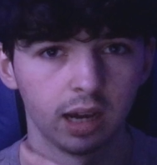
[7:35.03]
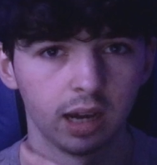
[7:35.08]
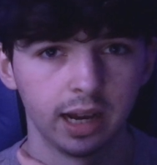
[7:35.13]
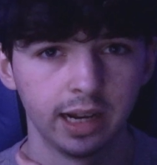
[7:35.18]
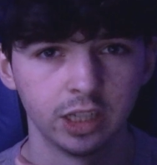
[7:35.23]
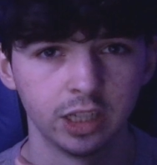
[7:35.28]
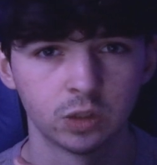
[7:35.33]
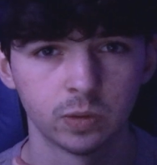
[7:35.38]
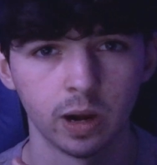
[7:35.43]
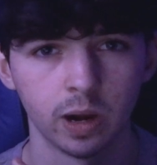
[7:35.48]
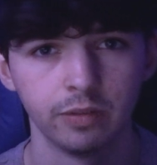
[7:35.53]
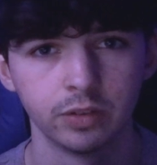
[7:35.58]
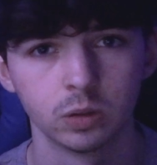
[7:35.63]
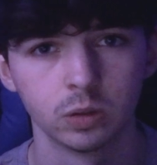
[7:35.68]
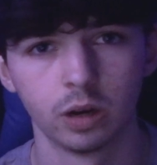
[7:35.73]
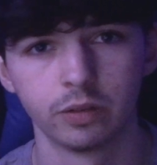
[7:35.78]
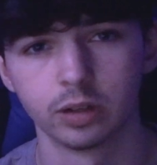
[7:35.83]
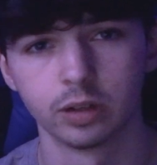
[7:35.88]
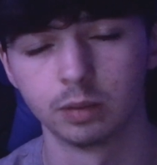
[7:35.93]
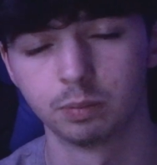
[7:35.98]
it's straight up
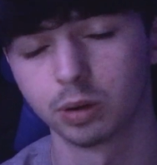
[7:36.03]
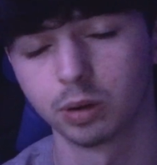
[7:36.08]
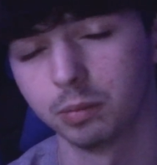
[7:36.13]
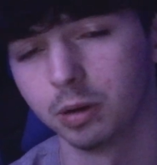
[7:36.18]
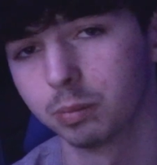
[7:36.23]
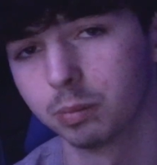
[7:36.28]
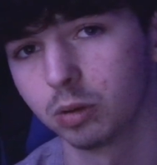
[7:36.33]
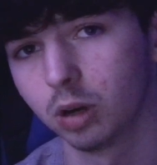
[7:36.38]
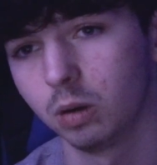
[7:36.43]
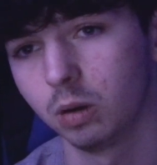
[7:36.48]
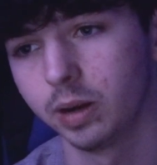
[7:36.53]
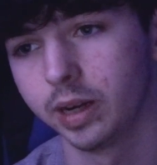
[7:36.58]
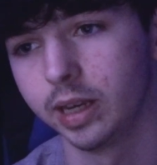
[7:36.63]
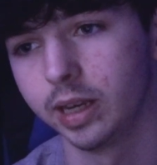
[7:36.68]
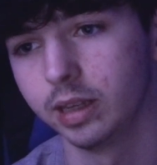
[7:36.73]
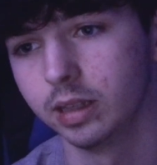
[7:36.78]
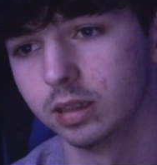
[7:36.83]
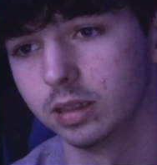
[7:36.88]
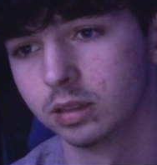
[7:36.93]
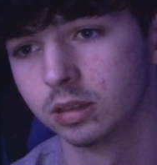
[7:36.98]
to Premiere Pro, and it
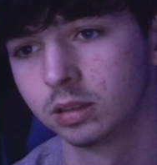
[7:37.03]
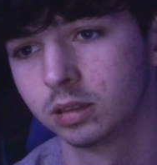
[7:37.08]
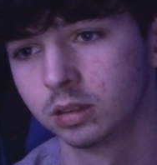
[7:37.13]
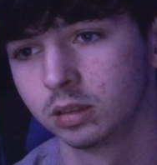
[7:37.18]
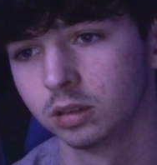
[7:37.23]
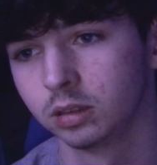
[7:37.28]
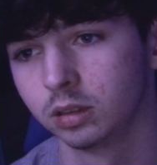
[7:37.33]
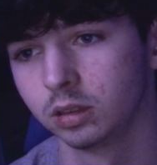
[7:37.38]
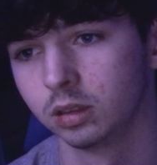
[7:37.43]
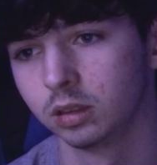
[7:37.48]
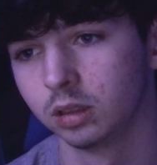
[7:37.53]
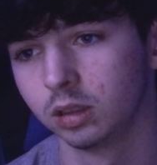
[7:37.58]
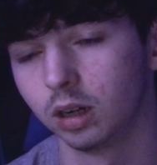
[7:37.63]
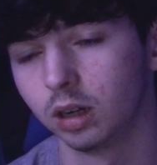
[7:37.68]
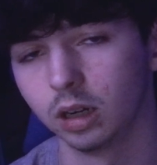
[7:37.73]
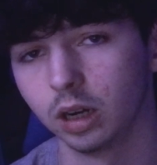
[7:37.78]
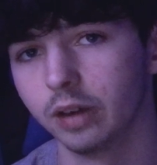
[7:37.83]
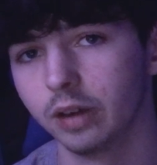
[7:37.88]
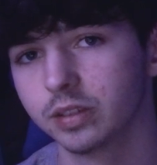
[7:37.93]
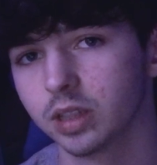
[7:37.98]
is a
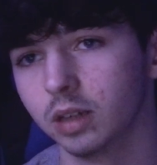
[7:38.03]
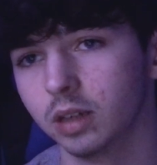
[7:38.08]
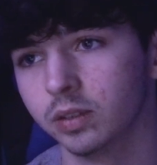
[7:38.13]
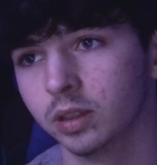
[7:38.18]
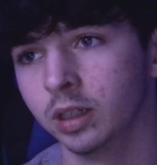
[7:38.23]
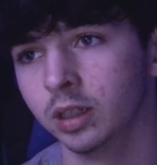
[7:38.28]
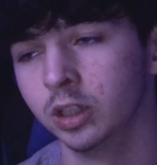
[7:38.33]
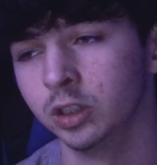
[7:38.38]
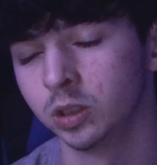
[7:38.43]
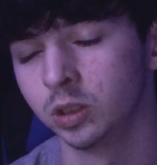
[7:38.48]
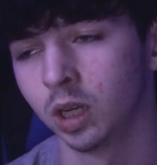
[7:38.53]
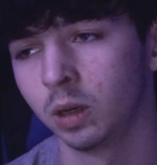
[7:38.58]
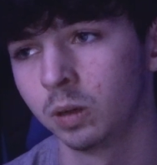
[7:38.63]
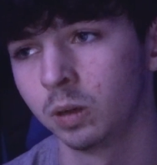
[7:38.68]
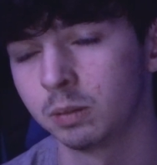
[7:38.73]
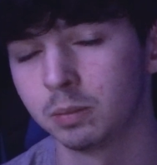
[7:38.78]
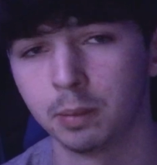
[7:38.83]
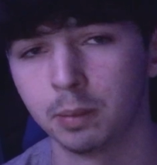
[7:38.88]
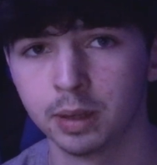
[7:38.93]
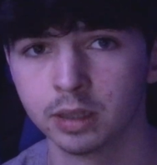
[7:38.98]
lifesaver. It's genuinely
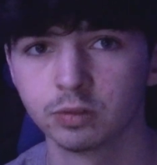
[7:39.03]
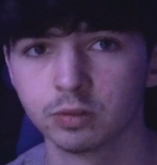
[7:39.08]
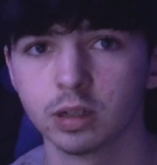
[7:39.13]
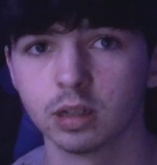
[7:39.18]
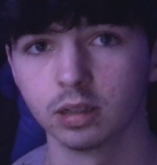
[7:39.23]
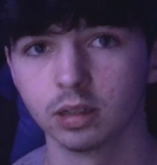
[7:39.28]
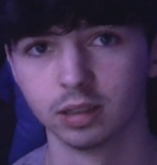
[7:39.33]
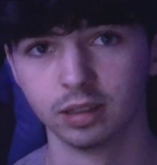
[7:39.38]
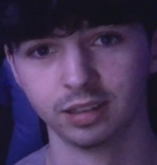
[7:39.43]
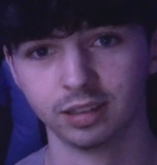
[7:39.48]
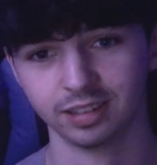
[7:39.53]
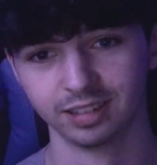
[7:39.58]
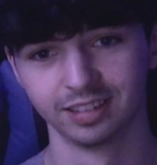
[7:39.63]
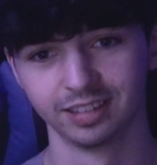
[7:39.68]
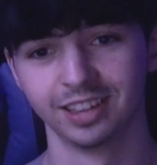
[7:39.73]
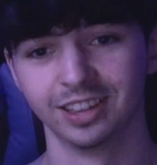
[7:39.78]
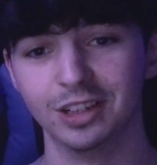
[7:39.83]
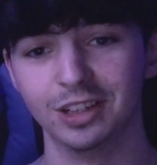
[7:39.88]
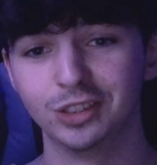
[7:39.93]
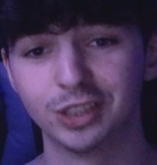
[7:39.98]
my best friend.
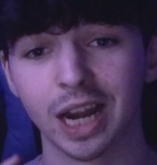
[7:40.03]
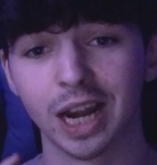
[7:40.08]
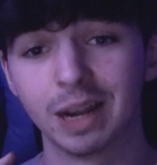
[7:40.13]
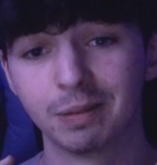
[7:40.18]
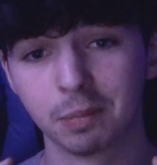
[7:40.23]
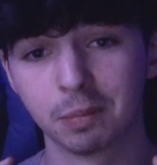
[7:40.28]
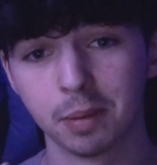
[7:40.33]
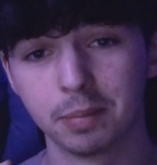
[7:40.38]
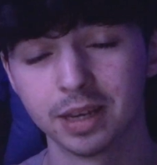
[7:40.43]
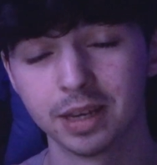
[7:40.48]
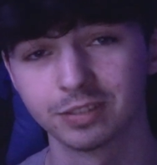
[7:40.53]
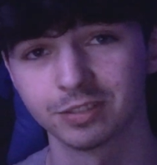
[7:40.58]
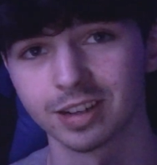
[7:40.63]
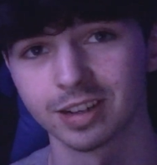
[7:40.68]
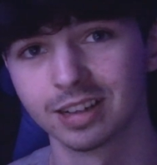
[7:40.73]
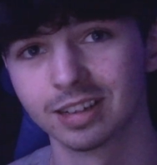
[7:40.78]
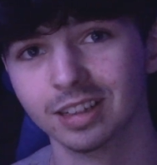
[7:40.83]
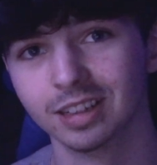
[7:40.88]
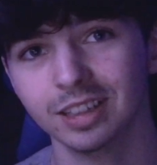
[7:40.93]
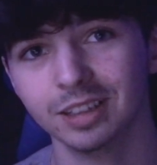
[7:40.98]
Genuinely my best friend,
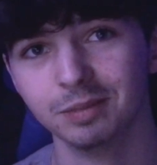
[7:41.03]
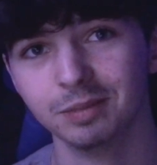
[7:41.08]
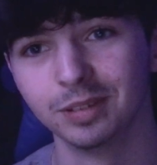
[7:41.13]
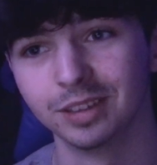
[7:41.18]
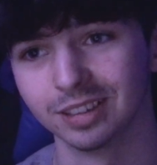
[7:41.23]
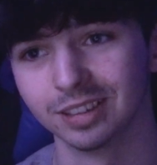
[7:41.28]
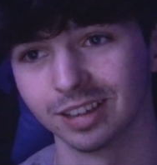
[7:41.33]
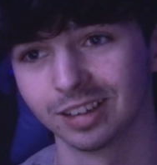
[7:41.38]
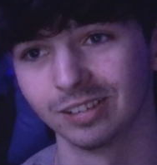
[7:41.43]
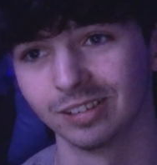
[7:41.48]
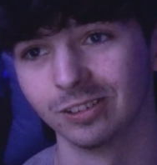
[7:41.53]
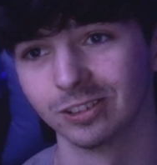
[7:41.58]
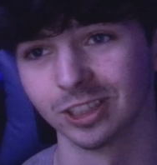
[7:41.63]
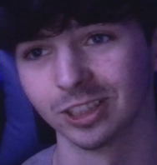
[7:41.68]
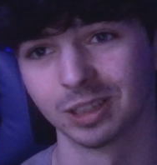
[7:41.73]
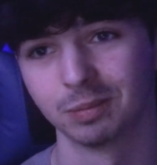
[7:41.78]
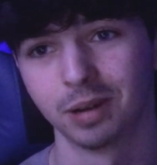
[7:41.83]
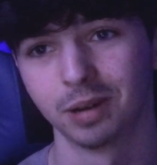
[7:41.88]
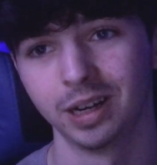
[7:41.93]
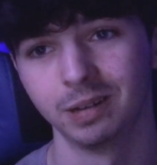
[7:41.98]
because I can also
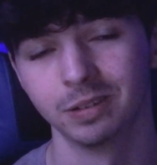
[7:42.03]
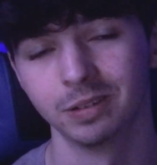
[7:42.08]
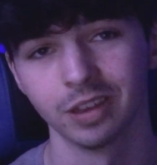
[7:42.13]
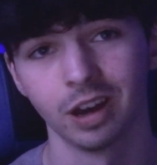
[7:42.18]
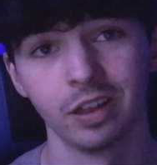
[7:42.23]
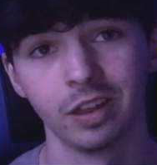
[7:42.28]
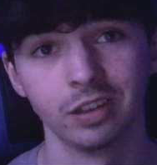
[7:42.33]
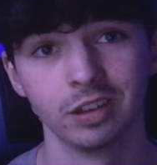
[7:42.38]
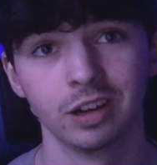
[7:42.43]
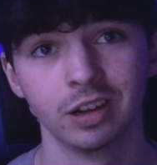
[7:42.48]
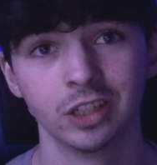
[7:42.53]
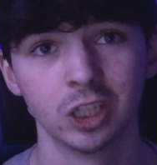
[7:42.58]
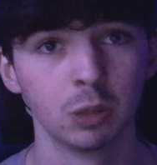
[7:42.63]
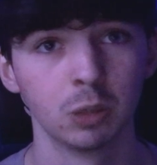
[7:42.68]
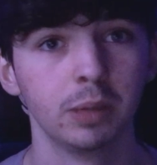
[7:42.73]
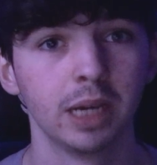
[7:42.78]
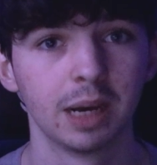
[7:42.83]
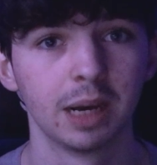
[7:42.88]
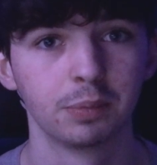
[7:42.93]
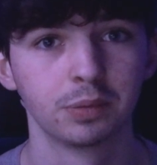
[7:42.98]
combine it with other Adobe
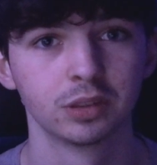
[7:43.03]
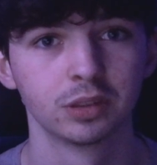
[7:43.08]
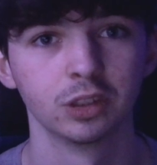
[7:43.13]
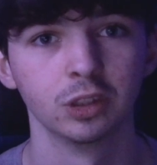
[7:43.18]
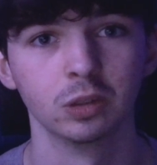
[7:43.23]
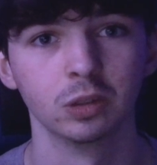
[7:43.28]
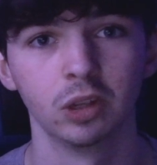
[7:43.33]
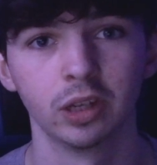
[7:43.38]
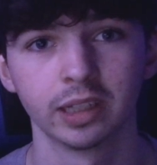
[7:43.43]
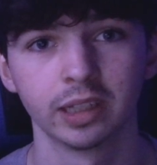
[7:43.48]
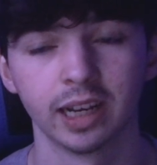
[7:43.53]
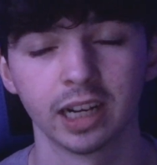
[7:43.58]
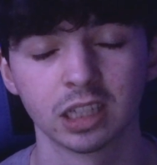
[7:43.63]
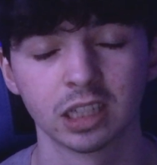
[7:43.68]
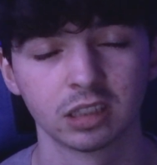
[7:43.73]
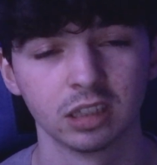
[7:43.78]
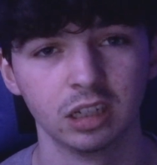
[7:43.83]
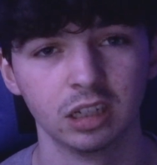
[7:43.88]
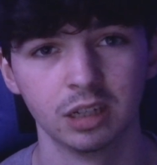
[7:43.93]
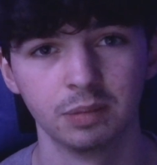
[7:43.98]
apps to like
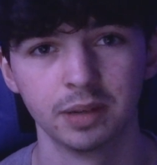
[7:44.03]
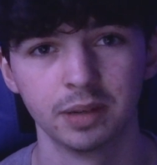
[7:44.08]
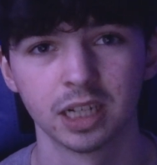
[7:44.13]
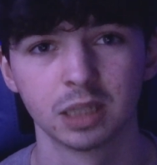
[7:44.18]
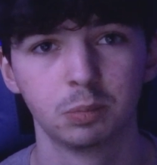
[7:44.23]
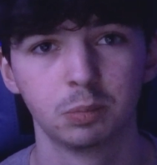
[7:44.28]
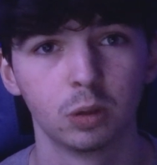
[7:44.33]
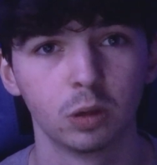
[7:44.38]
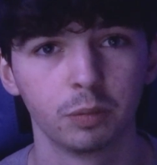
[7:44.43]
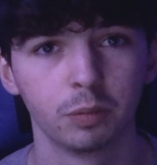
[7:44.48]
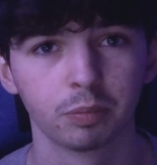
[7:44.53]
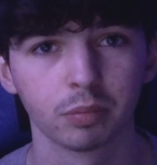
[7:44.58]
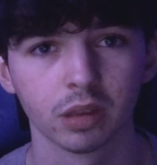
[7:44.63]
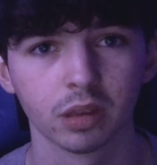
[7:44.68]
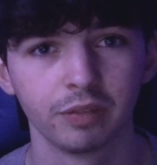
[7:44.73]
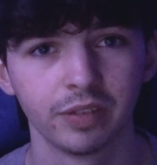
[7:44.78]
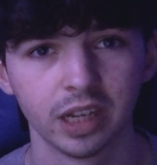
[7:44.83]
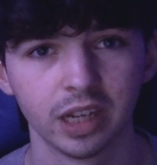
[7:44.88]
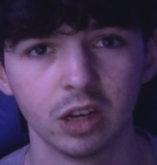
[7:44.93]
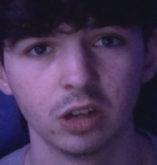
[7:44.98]
export
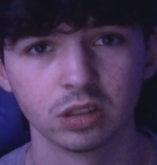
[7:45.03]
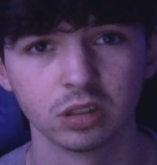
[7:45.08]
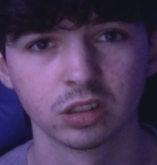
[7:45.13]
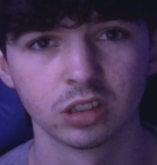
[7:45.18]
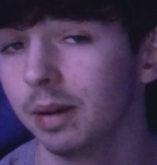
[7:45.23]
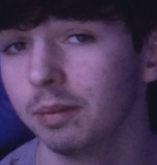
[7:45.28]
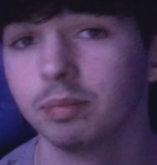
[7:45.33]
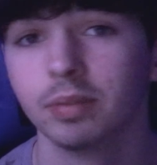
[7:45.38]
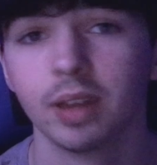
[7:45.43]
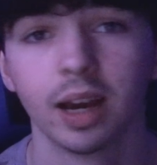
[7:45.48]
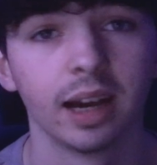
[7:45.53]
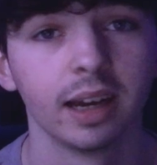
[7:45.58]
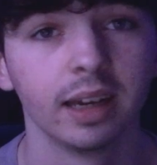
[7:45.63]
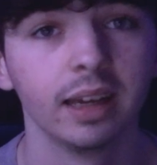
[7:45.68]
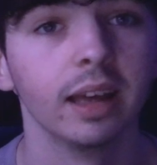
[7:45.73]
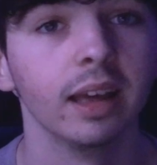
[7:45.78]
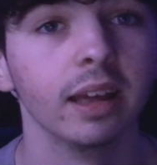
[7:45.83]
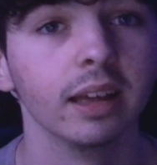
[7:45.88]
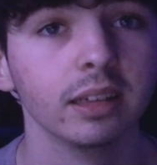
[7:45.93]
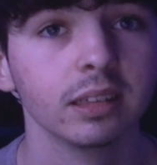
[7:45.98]
videos and stuff. That
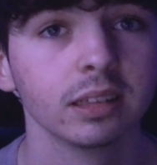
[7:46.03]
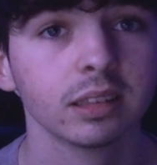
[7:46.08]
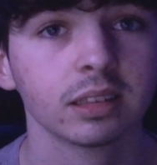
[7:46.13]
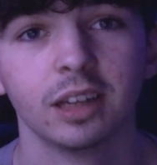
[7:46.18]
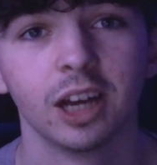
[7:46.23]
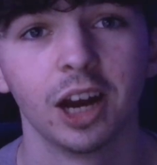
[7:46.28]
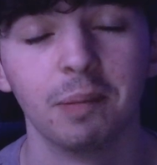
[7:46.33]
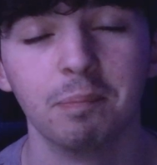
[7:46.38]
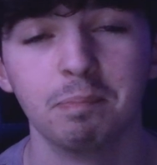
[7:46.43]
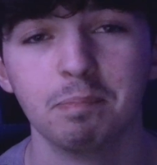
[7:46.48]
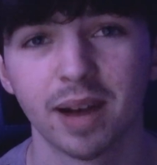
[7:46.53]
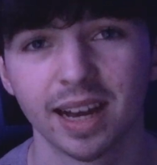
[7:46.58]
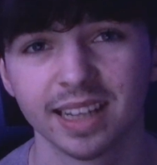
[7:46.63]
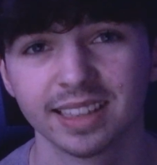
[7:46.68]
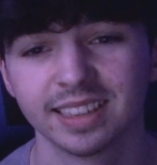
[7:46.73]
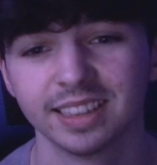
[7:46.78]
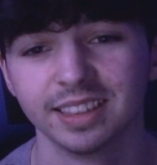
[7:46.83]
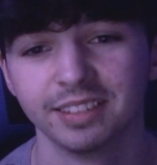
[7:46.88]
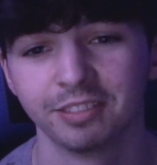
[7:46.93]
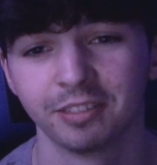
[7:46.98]
is a
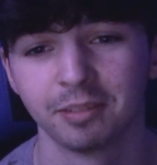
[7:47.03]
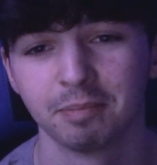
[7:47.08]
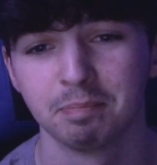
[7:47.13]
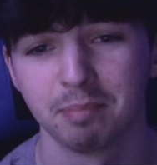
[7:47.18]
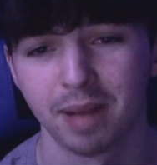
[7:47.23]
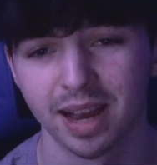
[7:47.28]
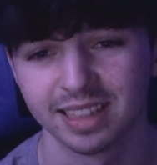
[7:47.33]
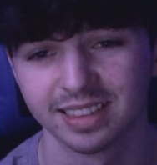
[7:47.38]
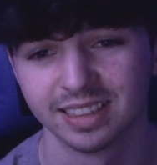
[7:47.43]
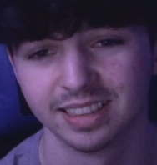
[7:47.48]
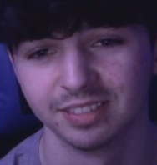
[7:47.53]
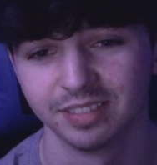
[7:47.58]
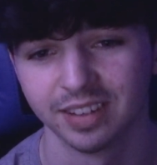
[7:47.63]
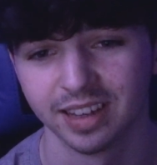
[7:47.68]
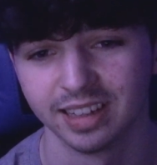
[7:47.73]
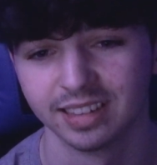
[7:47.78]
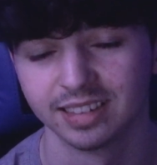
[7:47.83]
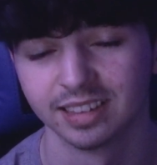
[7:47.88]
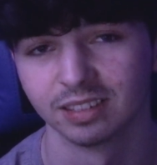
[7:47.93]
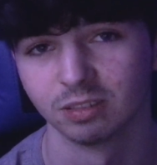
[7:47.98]
massive
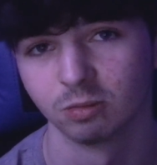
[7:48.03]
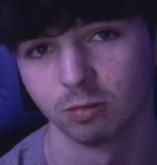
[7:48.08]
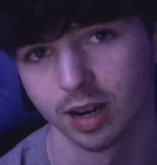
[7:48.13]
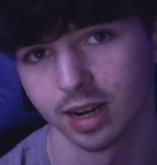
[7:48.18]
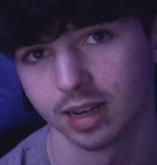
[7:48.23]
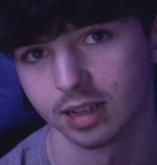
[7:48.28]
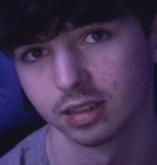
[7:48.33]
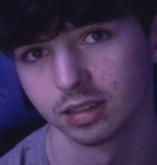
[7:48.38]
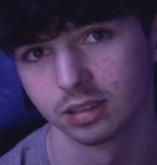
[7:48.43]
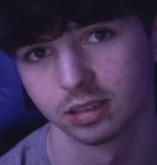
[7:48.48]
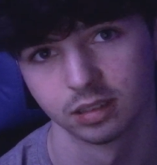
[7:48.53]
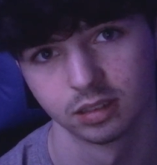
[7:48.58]
editing rant.